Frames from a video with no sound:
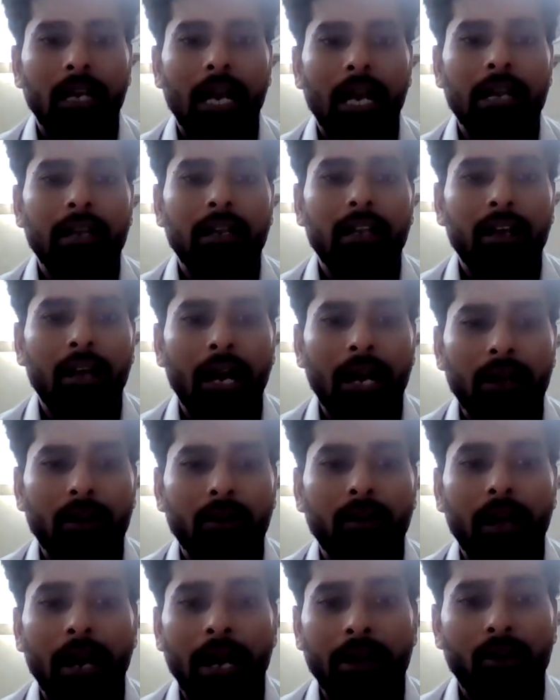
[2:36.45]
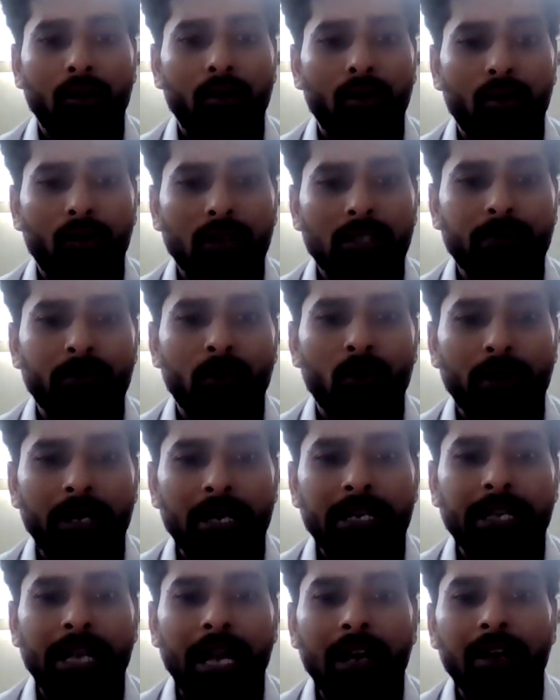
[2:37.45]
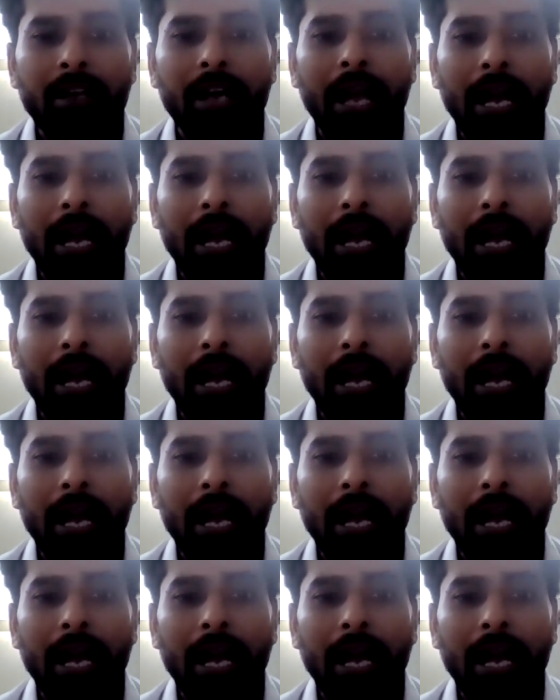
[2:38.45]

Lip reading: And the heterologous protein can